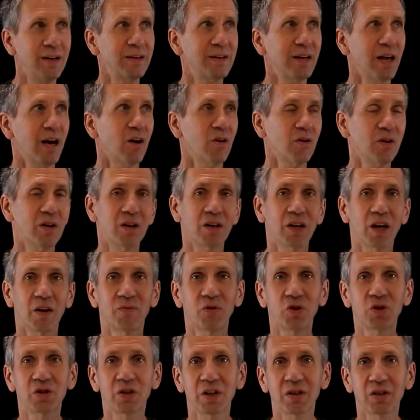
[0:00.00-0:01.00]
Now,
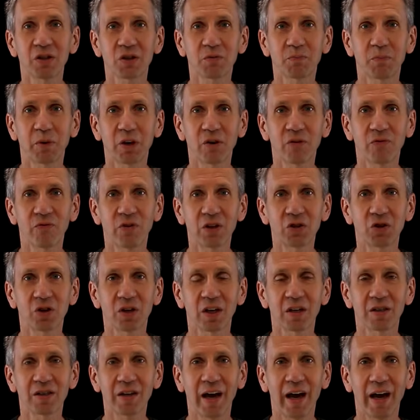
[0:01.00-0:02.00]
if you send a spear
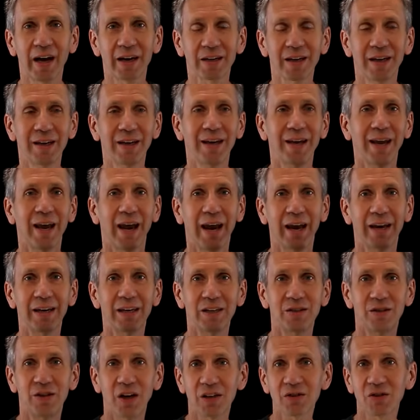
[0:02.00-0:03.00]
phishing attack and
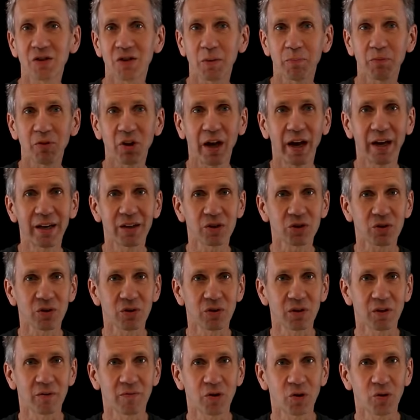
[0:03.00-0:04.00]
it doesn't apply to
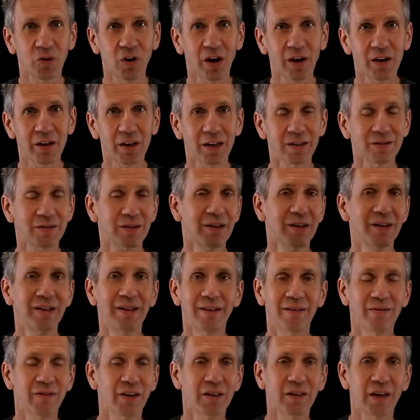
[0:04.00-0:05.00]
certain of your audience,
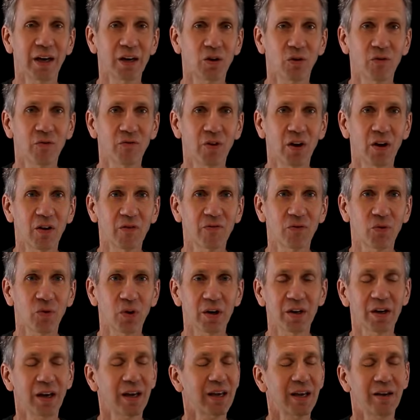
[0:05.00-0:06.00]
then they don't fall
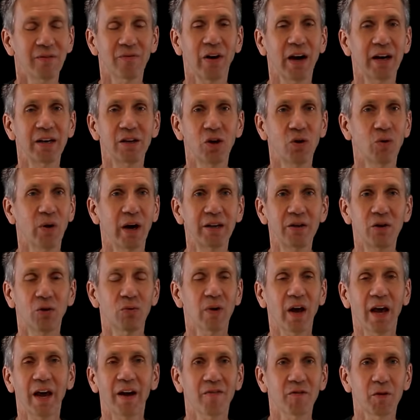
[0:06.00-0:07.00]
for it. If I know I
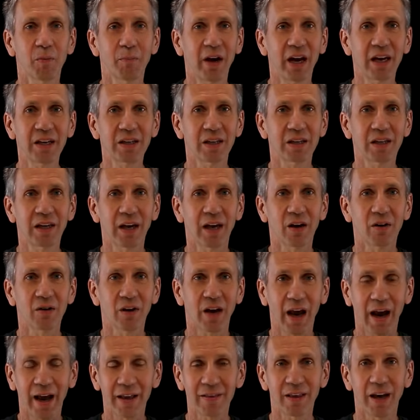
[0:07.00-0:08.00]
don't have a bank
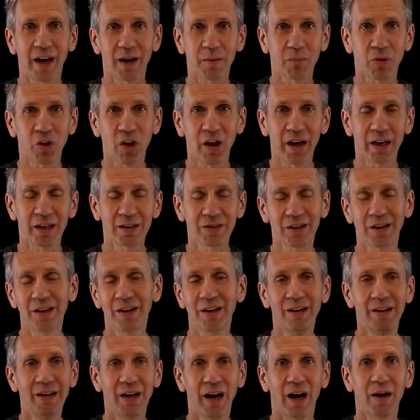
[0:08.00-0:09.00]
account at that place,
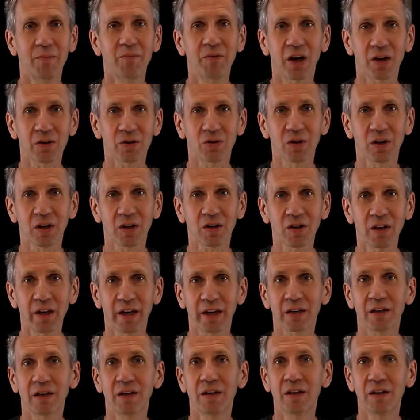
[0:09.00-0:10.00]
I'm not going to
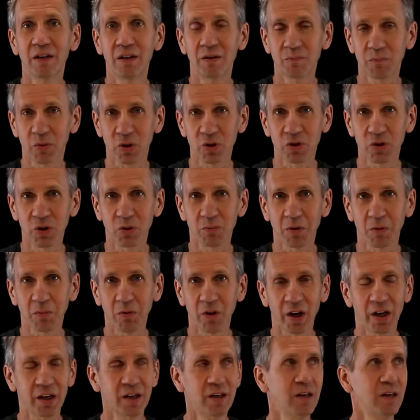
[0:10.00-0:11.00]
click,
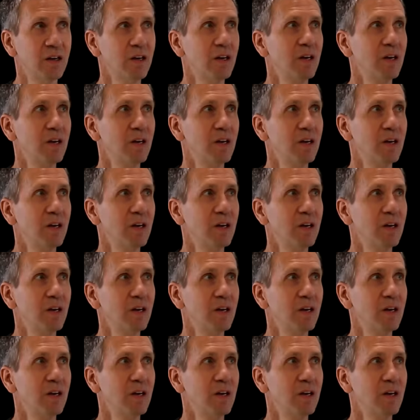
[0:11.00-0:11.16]
presumably.